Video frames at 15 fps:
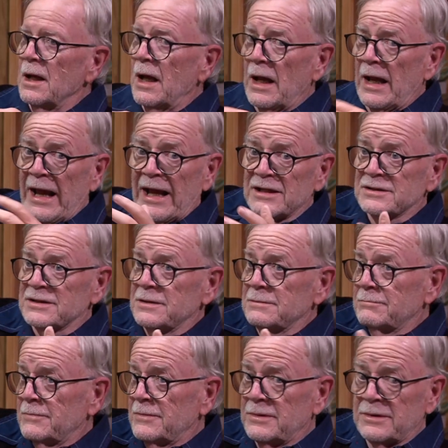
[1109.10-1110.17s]
as
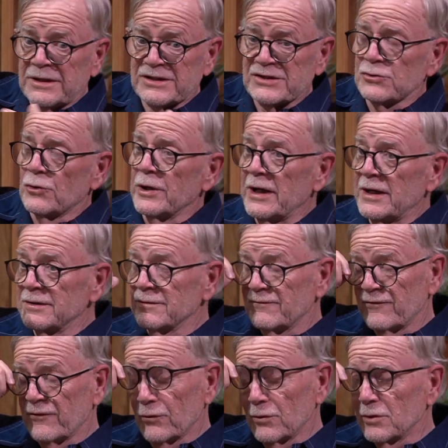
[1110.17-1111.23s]
the story
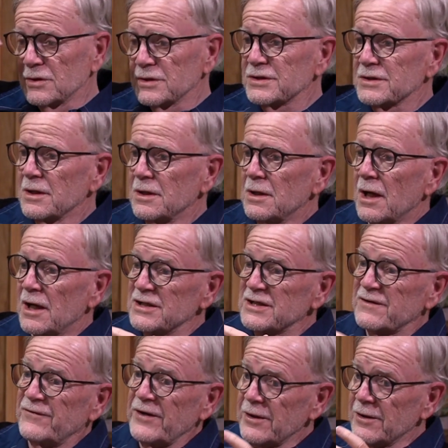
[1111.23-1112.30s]
unfolds, a
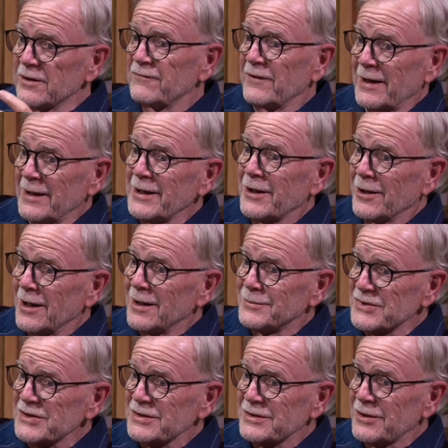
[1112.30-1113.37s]
sphere finally
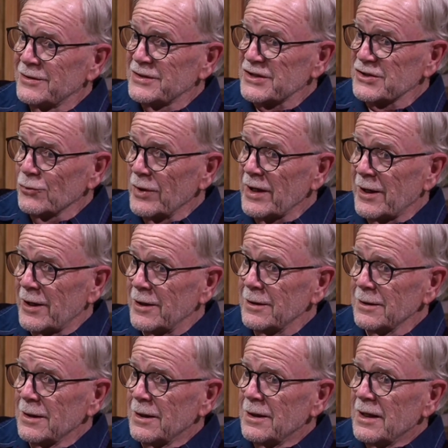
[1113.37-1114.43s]
comes to the square
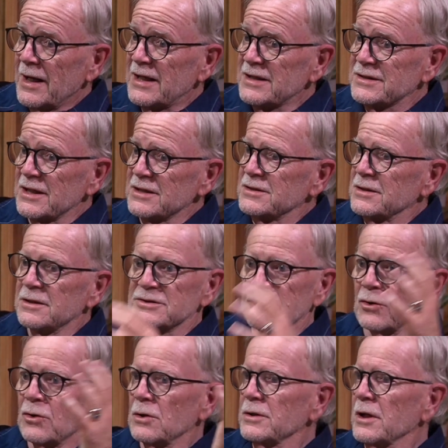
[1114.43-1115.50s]
and says, There's a
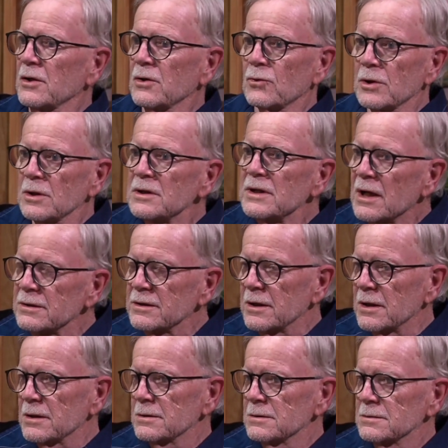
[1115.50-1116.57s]
whole other world out
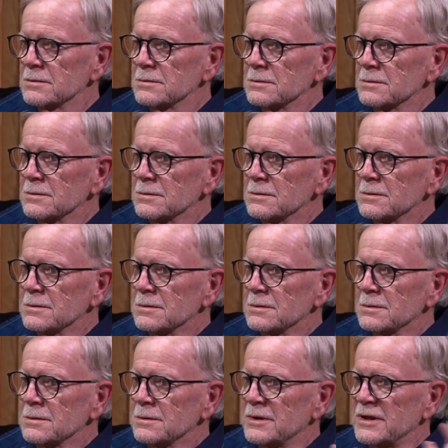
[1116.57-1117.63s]
there
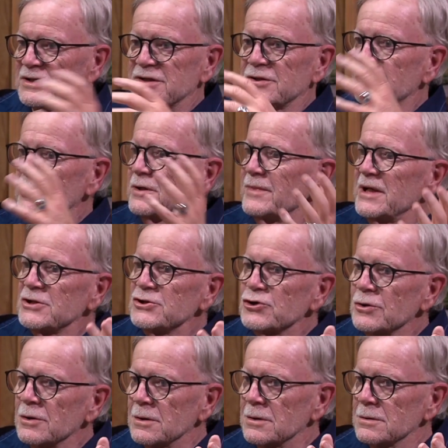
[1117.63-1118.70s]
that's third
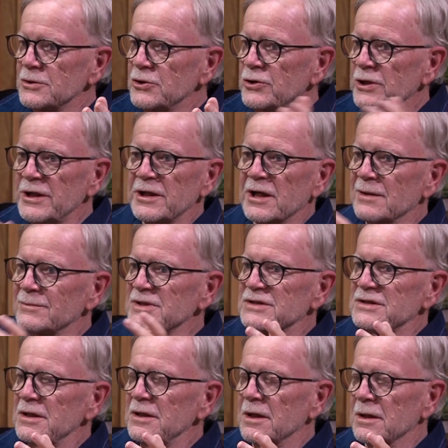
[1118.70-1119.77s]
dimensional. You need to come and
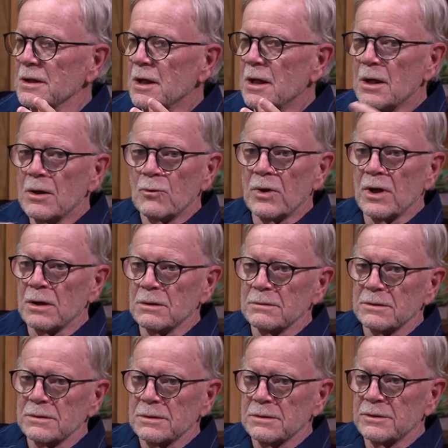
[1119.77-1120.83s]
see it. Well,
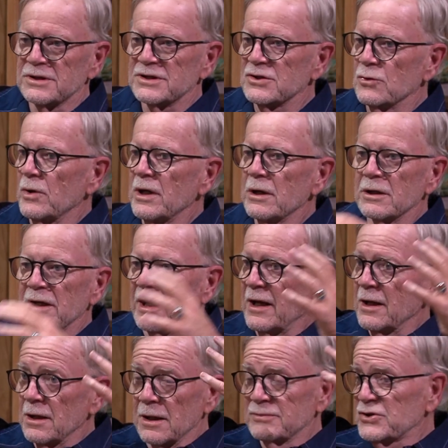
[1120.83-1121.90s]
the square can't
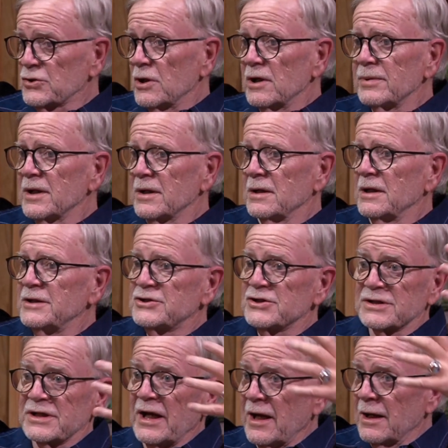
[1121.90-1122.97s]
absorb it, he just
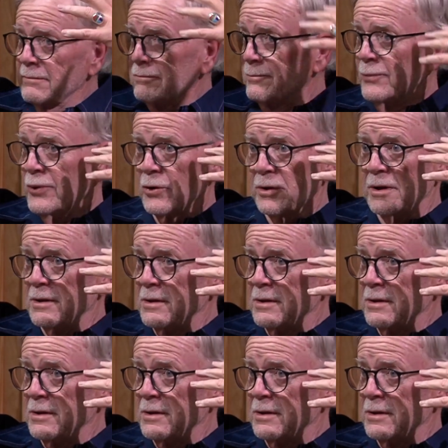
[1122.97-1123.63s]
can't put it